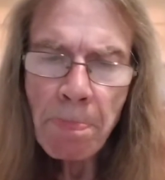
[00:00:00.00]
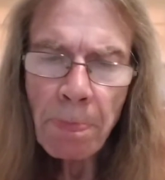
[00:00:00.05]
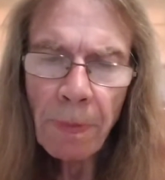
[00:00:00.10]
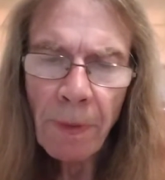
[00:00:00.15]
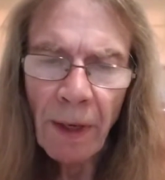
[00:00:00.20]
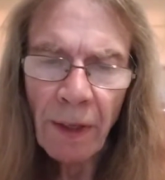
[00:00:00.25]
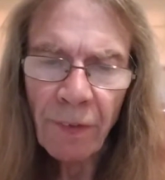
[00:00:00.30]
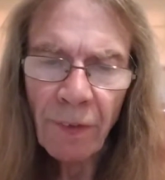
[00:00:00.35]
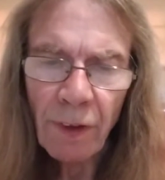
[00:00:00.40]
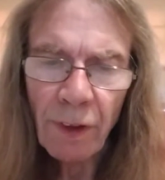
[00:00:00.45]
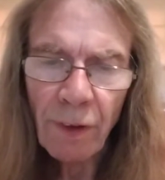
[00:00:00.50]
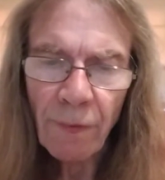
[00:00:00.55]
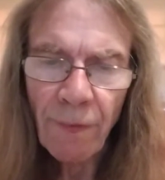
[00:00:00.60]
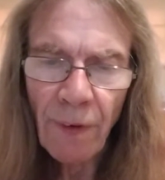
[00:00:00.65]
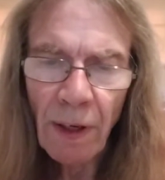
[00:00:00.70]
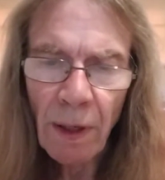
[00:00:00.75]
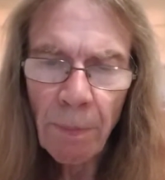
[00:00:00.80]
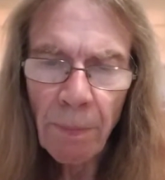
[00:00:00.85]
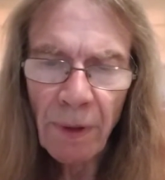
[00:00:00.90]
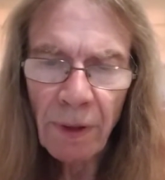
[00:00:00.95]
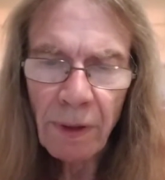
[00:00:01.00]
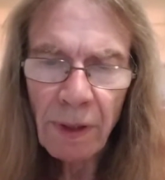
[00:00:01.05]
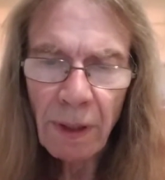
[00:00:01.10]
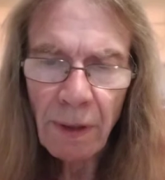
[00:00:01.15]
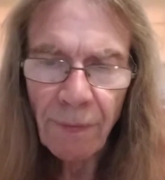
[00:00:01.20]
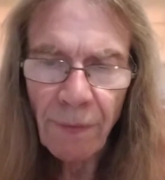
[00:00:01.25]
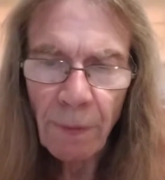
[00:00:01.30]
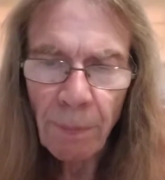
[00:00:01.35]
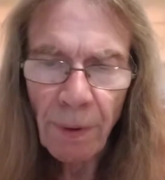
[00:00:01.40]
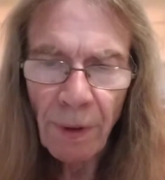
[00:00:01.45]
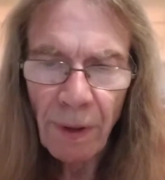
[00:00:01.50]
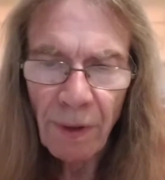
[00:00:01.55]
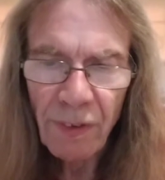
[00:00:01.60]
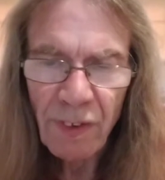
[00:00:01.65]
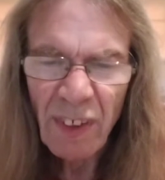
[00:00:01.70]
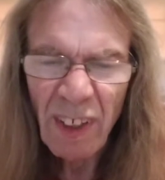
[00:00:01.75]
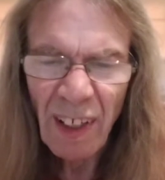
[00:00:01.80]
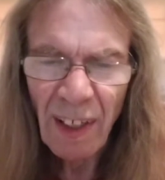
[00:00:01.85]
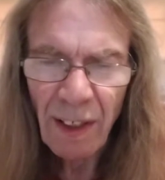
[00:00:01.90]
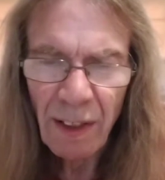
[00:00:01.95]
then the development of the
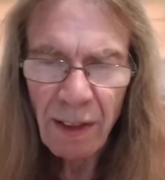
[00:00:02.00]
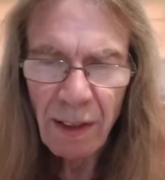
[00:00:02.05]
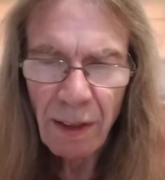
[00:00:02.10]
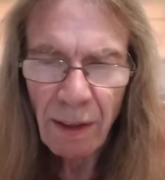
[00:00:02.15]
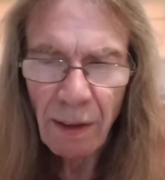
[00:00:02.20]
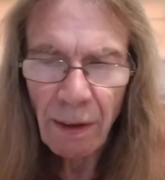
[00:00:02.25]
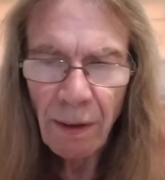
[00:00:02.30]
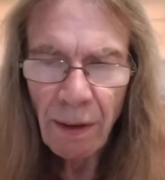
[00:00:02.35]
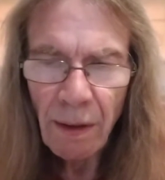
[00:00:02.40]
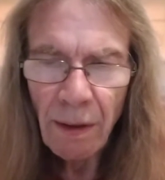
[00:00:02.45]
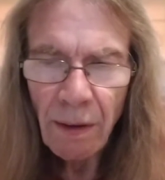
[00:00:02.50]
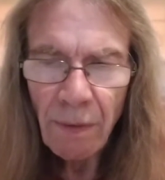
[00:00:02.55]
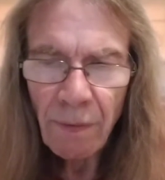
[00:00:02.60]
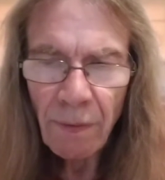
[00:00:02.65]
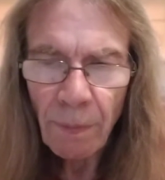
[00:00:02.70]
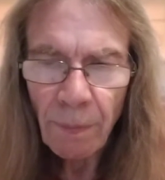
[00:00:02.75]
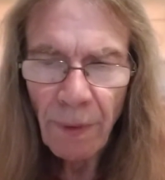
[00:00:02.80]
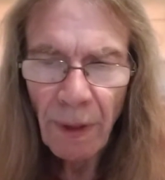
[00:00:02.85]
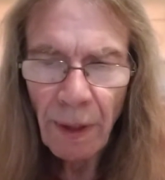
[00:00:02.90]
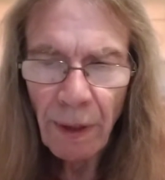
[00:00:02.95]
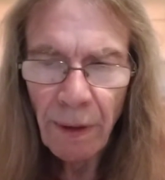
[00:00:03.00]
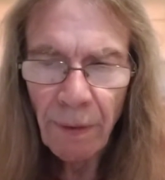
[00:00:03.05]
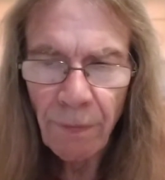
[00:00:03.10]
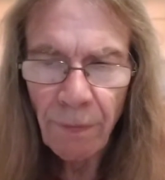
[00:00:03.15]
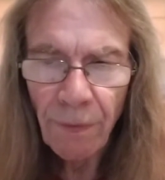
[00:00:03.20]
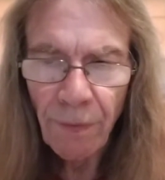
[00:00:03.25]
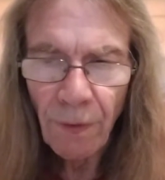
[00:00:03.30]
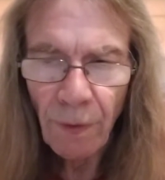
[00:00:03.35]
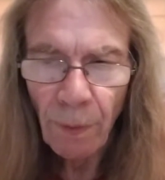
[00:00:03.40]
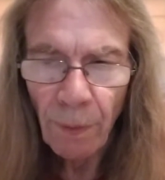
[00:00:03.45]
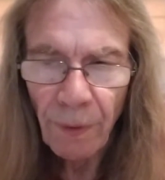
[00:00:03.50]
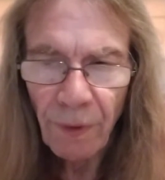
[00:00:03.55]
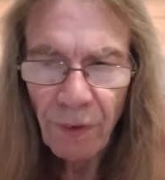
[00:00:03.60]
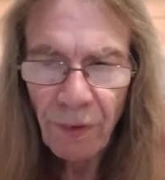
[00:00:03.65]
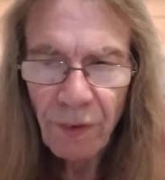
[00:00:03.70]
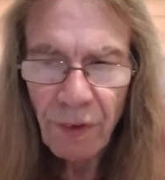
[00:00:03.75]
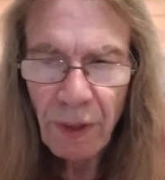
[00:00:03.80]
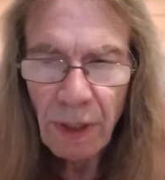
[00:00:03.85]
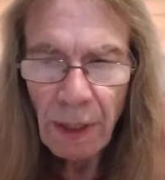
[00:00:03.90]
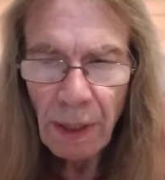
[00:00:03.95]
personality from their
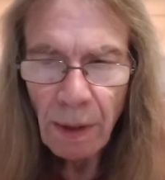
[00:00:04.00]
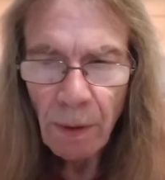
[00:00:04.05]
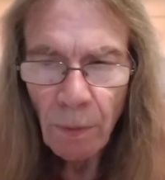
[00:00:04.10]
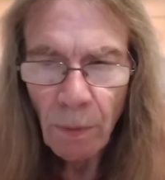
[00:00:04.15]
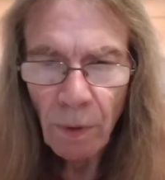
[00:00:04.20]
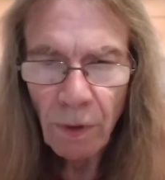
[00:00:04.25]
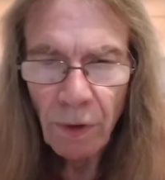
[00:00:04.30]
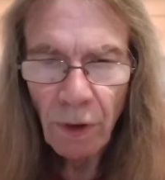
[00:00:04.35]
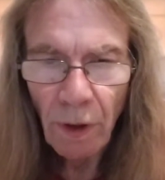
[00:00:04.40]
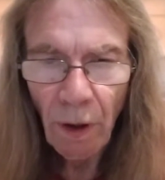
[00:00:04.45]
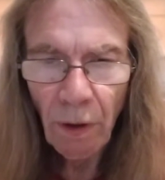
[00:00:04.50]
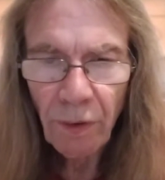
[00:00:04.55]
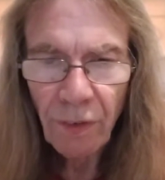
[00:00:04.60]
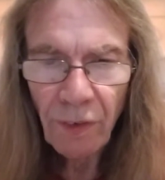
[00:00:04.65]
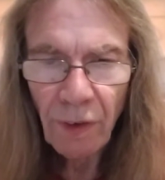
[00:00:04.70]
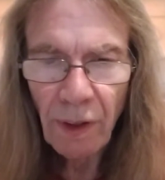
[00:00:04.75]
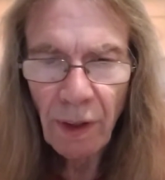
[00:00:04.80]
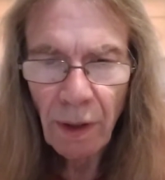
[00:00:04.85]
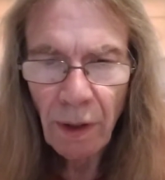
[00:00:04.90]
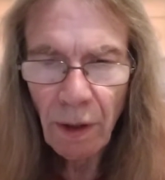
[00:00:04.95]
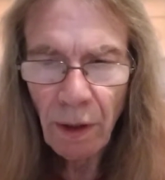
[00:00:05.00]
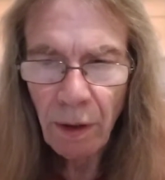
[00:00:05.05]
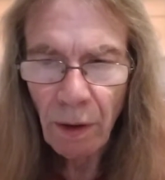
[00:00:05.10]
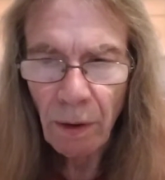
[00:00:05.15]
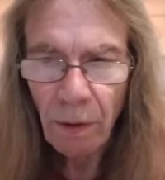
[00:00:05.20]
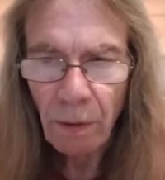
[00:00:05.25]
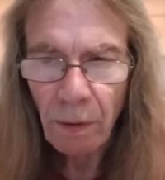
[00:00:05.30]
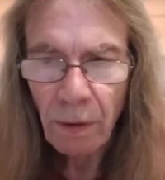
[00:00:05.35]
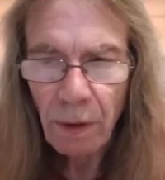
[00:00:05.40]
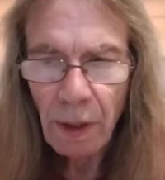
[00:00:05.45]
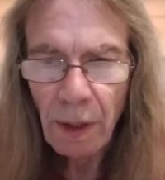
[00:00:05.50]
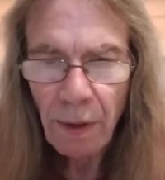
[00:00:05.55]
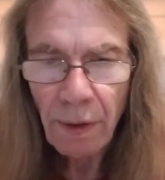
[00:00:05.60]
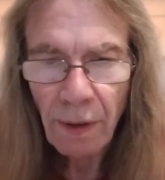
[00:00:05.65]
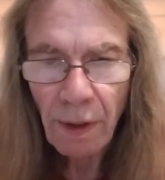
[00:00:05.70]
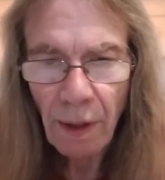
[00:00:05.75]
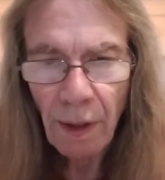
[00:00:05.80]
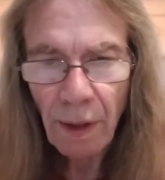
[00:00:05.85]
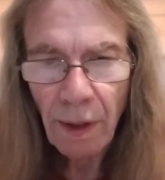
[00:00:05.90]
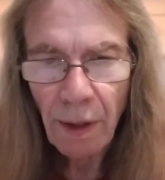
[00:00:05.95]
influence would not include the
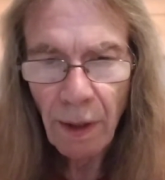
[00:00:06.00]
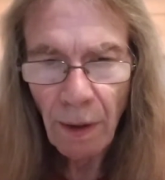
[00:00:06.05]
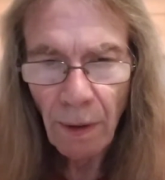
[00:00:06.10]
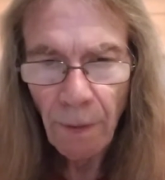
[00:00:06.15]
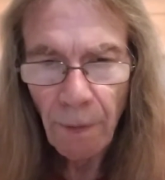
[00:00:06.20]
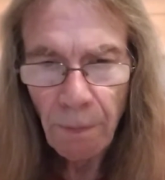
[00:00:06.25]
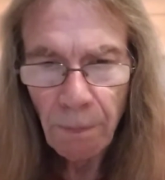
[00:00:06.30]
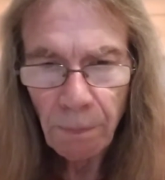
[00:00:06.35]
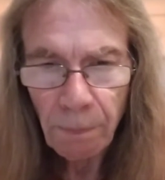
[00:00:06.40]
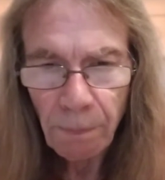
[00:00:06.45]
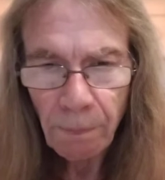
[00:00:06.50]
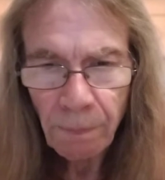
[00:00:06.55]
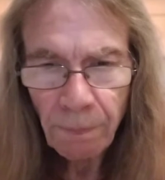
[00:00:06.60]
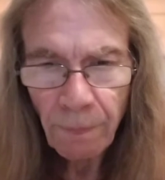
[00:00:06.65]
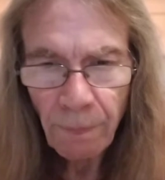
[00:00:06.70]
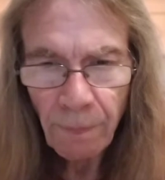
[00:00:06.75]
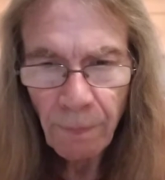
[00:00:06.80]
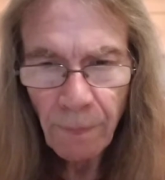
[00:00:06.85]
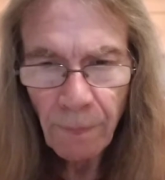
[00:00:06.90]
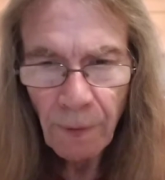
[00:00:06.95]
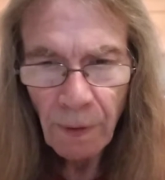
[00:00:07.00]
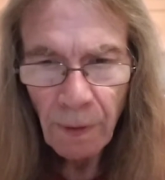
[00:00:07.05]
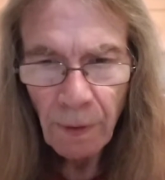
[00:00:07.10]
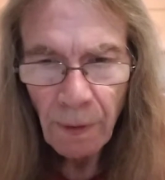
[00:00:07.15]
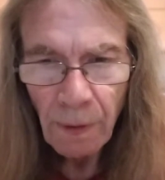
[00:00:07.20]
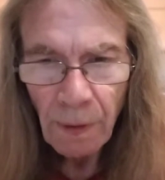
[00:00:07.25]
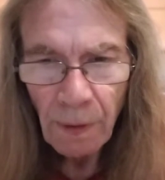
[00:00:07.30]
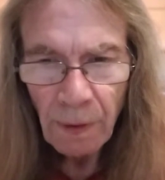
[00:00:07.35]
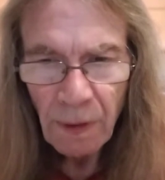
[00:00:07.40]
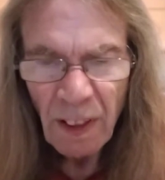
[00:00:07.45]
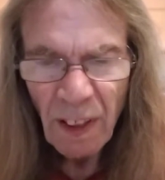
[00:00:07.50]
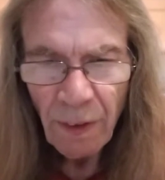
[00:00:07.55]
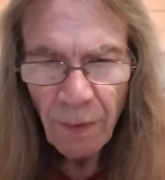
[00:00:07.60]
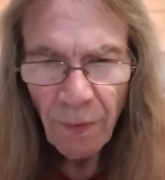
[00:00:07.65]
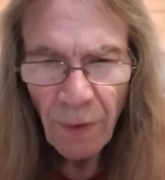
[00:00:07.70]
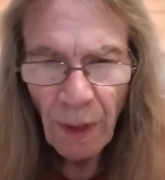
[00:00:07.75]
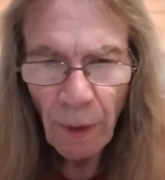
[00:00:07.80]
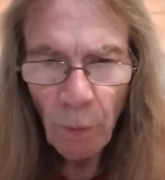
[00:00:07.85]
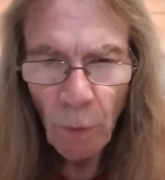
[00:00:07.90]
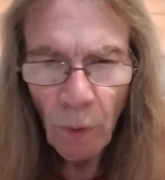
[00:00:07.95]
ego.
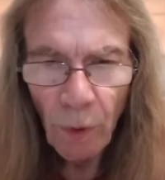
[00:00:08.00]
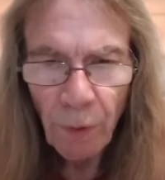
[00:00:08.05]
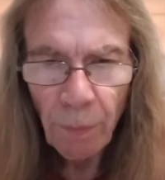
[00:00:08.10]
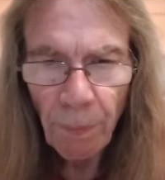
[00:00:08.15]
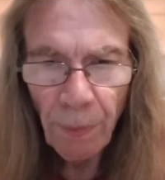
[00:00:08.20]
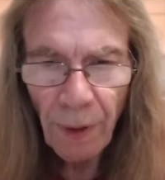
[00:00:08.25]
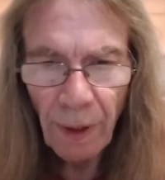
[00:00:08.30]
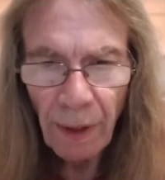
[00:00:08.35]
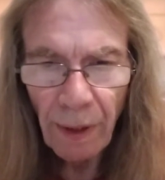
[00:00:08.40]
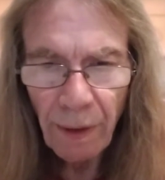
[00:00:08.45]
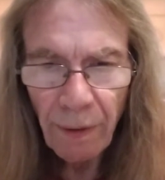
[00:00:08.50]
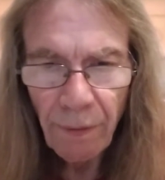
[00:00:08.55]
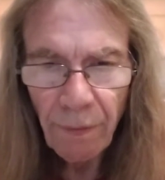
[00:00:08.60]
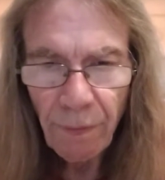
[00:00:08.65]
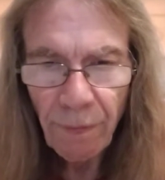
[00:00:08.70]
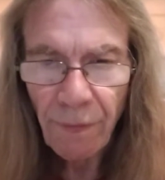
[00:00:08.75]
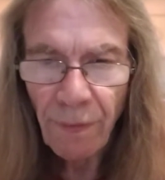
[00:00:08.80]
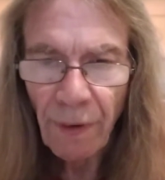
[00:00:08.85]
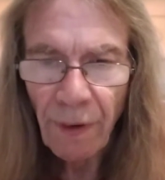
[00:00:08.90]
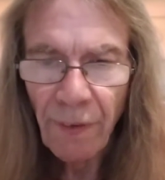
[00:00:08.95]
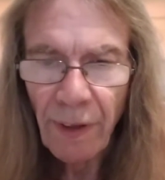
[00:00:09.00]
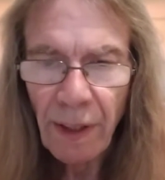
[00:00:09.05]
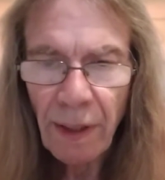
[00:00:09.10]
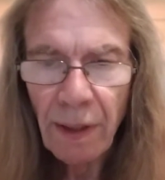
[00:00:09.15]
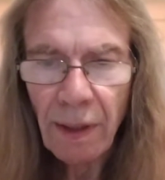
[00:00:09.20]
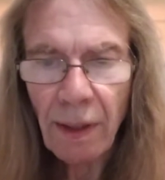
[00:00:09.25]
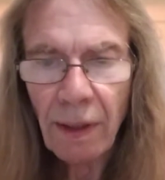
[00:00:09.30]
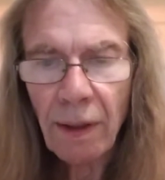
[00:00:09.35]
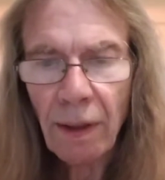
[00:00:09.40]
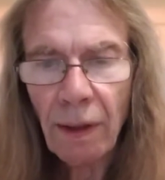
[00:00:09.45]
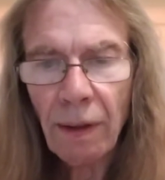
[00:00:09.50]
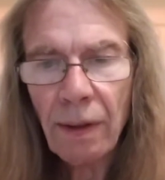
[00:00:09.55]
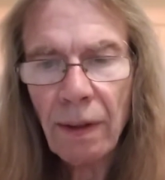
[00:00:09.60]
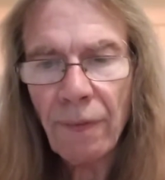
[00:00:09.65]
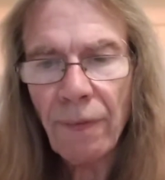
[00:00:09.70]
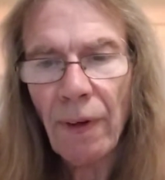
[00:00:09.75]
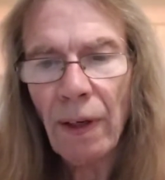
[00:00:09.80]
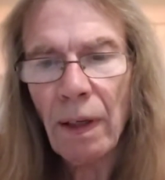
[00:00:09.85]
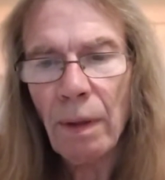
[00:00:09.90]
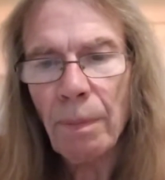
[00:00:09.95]
There would be very little
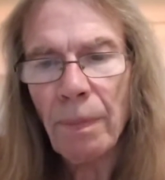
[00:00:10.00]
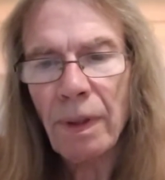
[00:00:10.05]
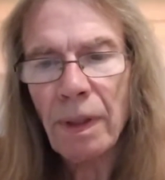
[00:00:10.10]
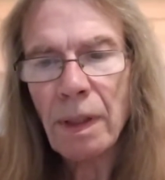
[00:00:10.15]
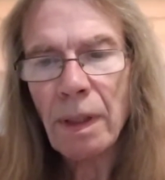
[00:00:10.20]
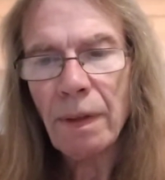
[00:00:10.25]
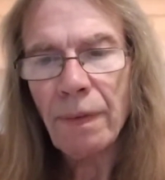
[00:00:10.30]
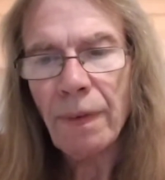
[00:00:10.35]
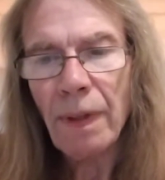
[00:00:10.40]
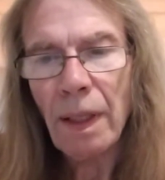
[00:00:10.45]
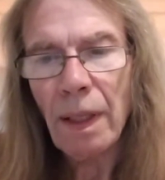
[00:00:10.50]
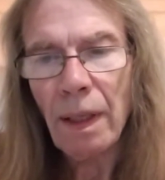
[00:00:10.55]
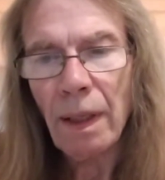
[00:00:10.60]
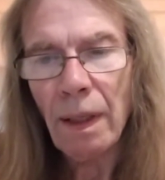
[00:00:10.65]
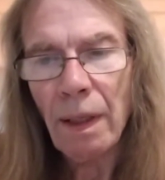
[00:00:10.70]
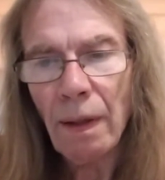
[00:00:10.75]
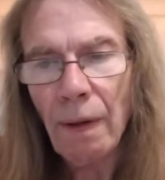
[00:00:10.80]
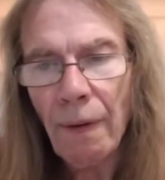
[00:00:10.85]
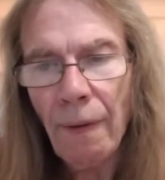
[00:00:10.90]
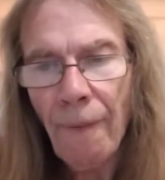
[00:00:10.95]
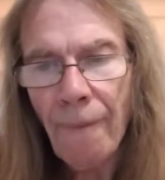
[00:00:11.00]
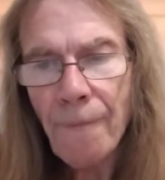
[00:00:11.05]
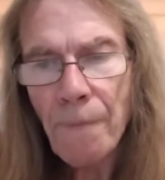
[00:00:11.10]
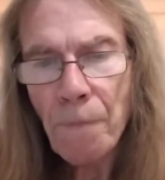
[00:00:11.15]
development of the ego.